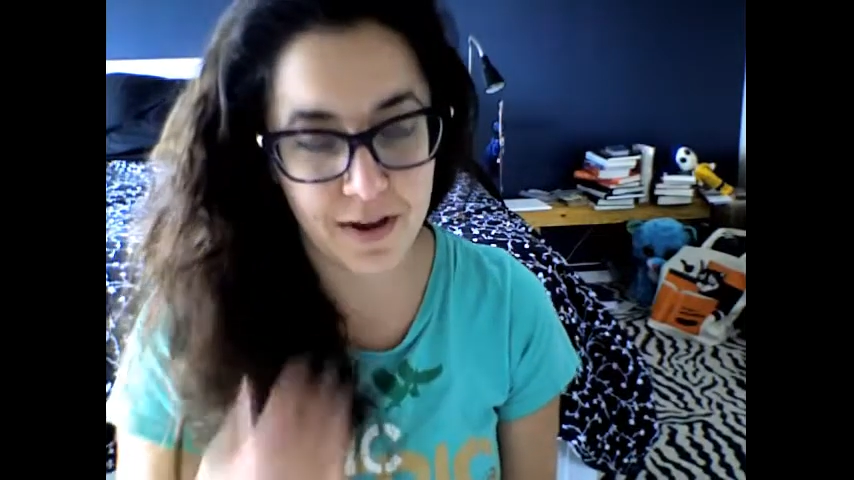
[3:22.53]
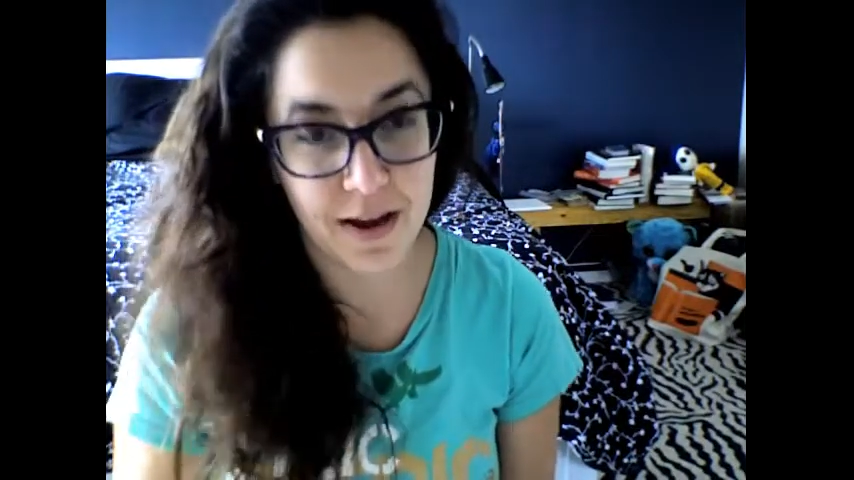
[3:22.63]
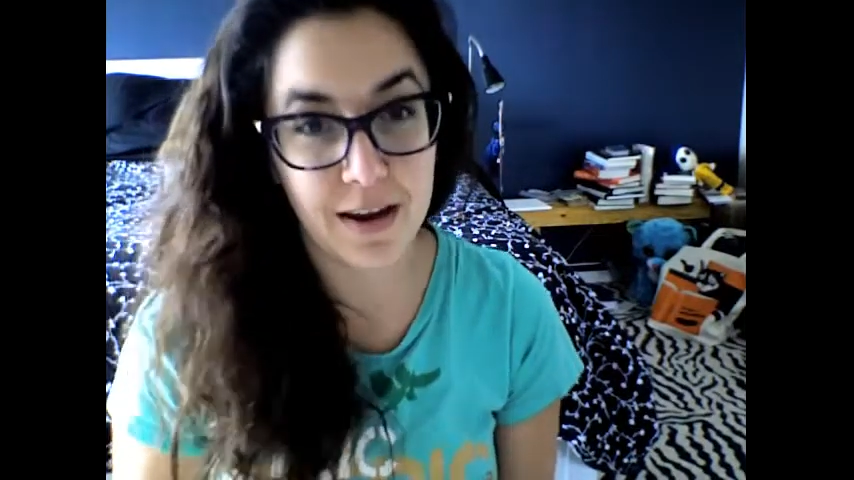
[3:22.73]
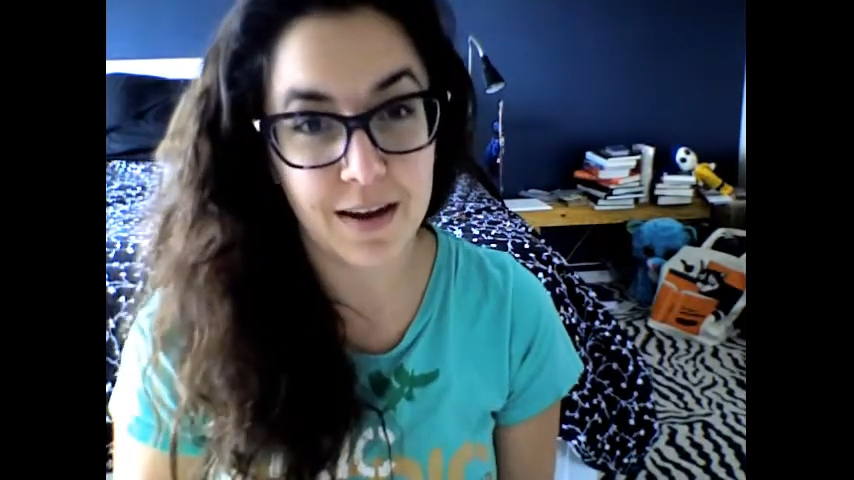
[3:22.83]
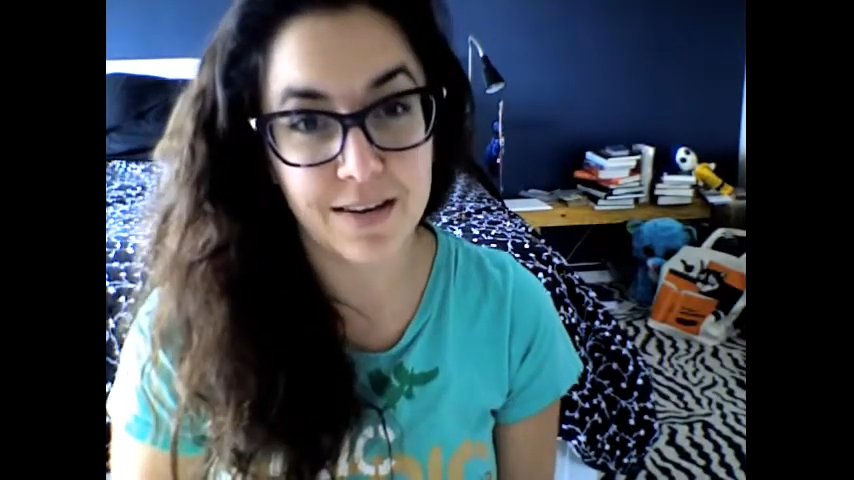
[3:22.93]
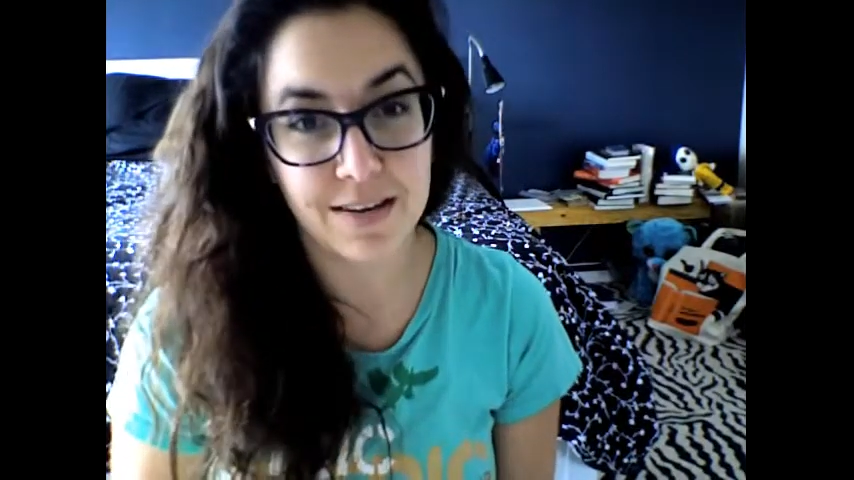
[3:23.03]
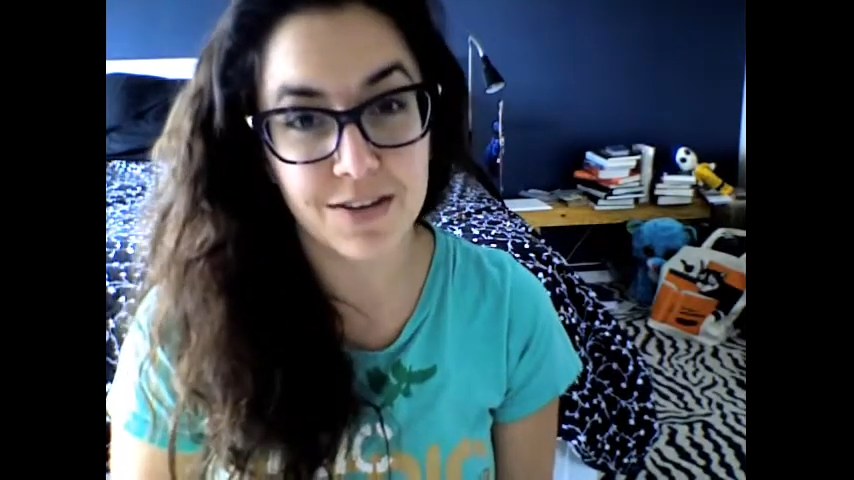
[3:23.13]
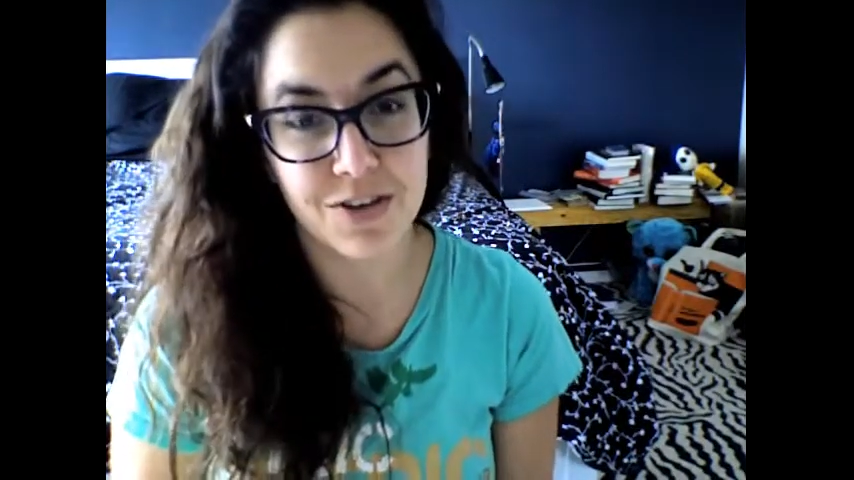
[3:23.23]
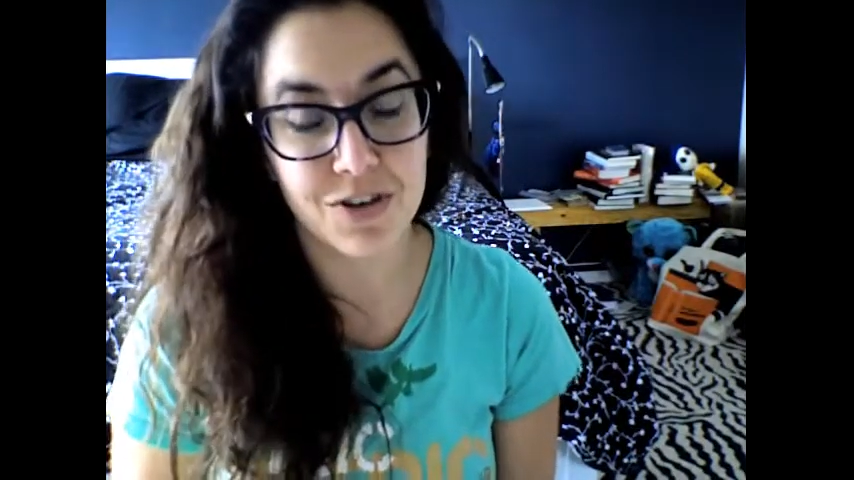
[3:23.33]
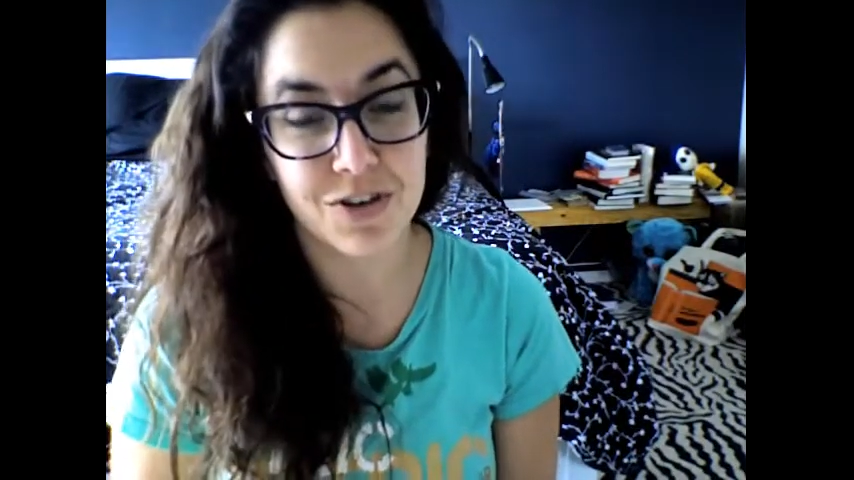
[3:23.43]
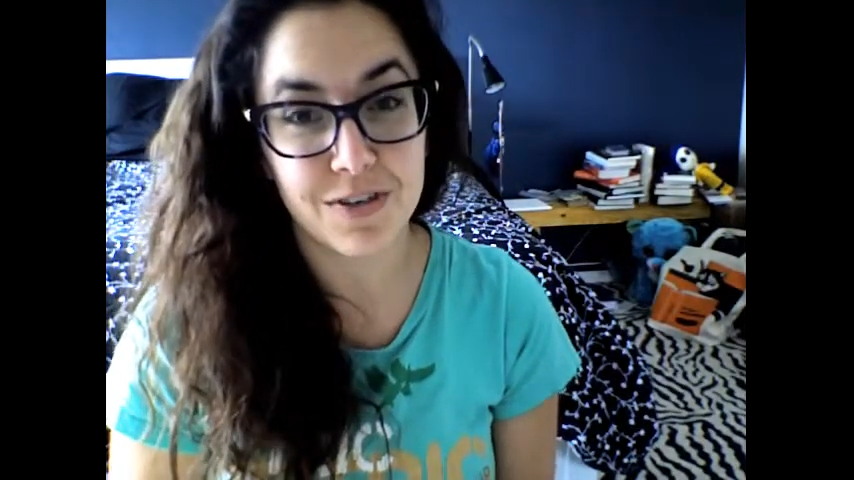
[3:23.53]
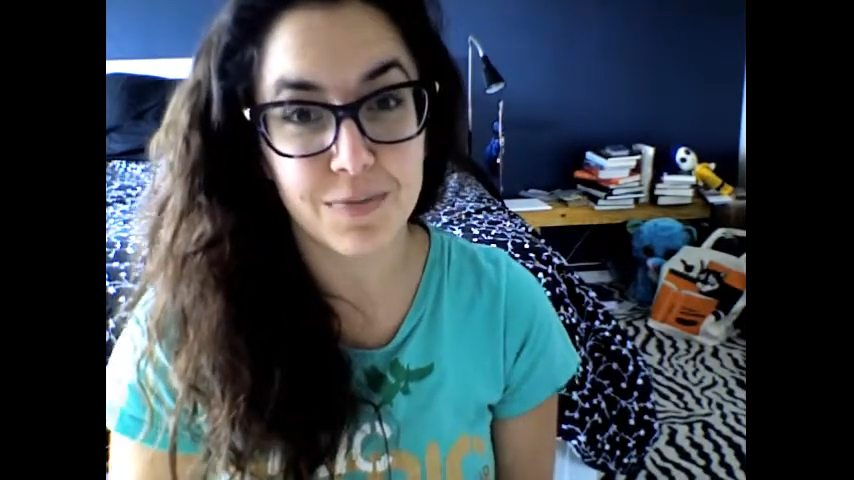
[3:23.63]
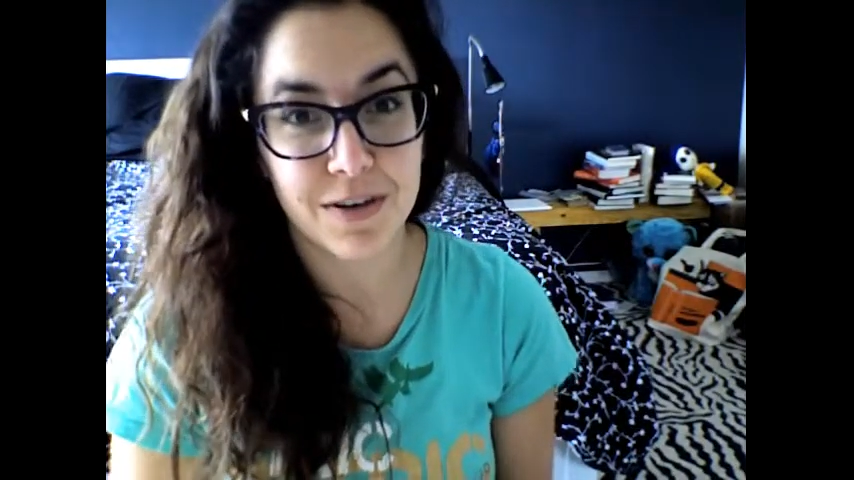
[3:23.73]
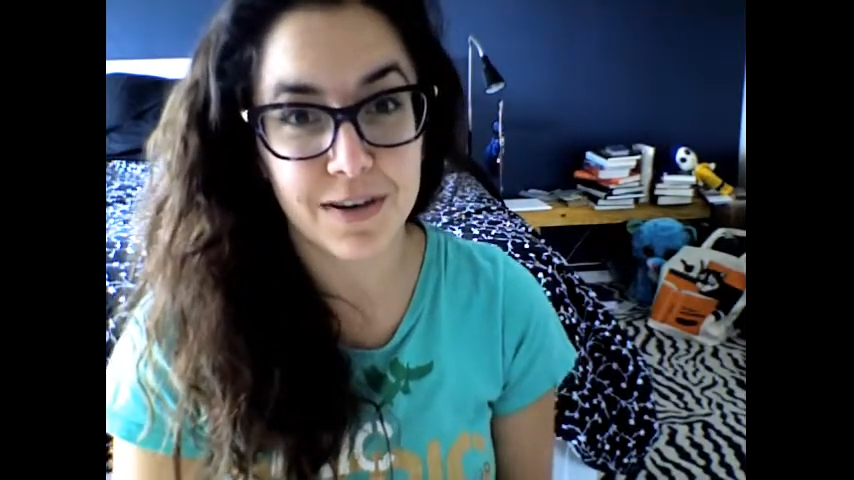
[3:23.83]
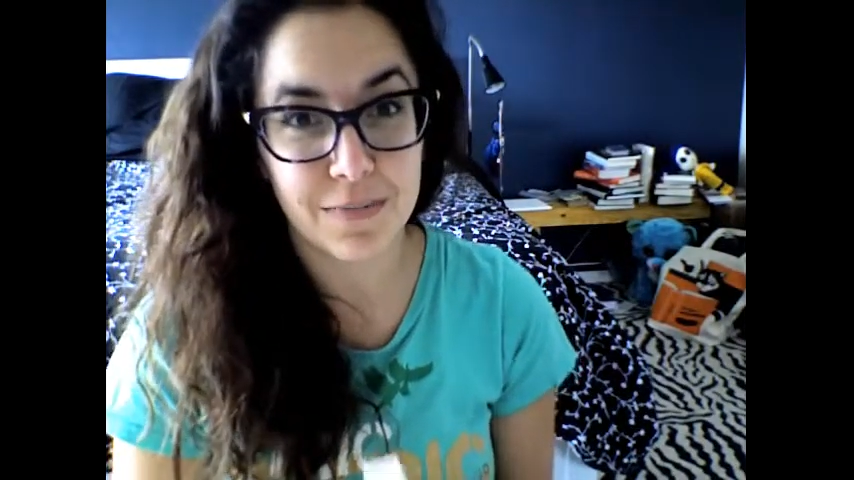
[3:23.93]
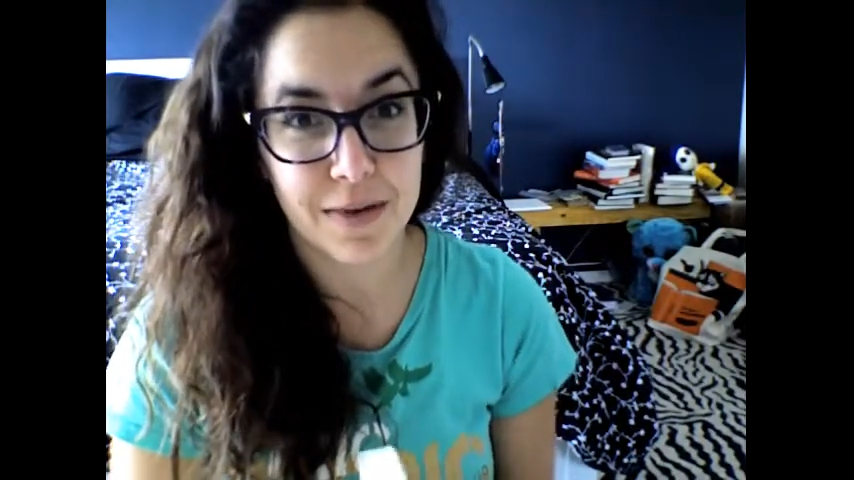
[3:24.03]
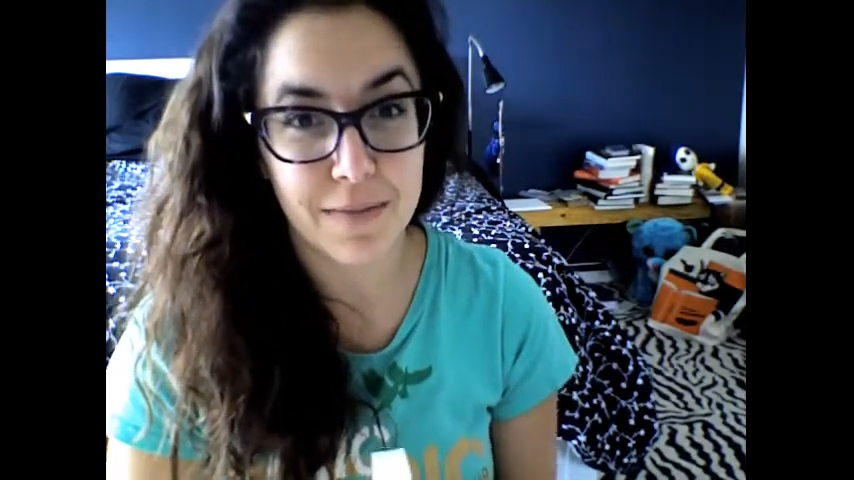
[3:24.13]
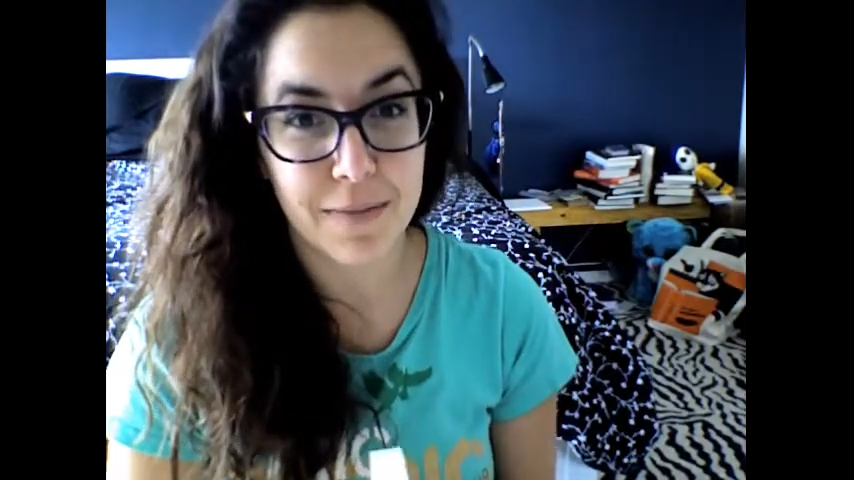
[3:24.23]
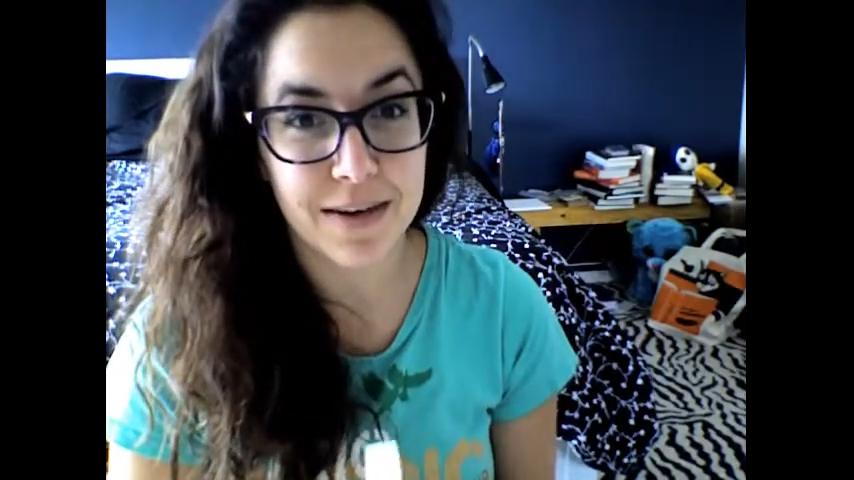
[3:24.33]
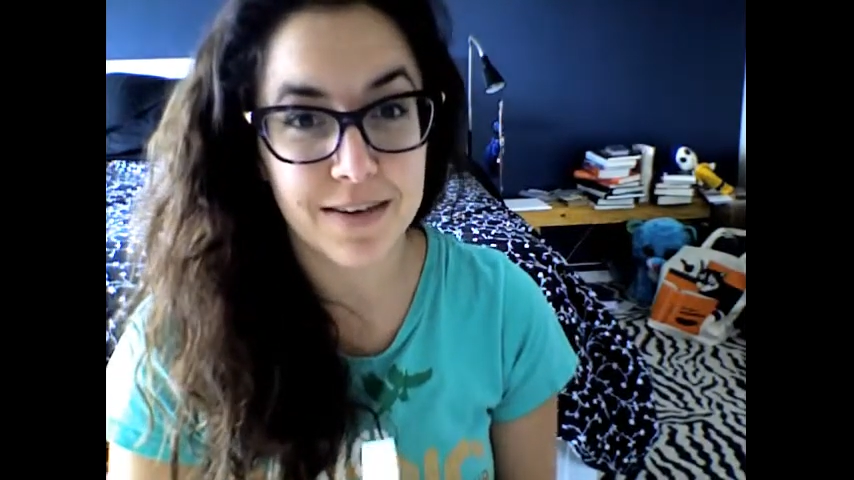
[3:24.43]
any Indigenous blood in me,
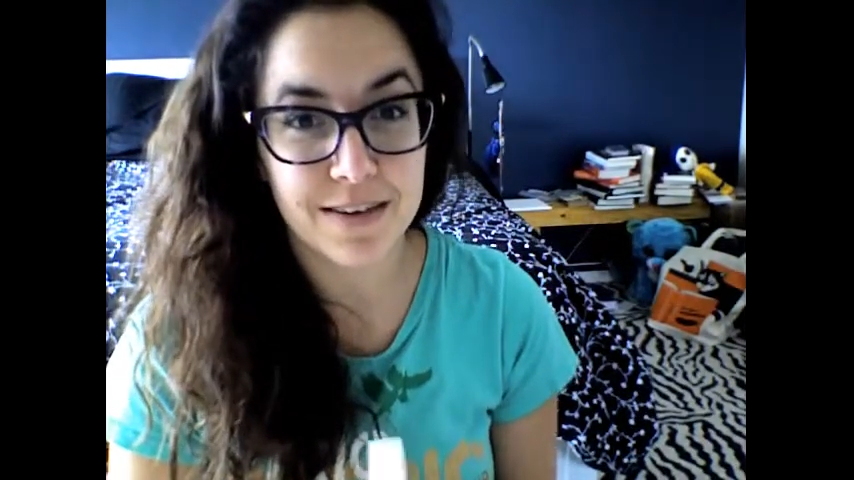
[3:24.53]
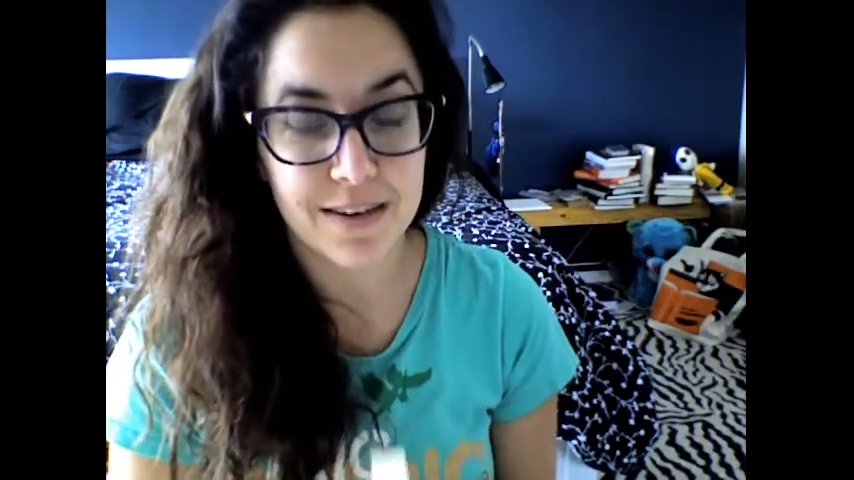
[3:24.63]
but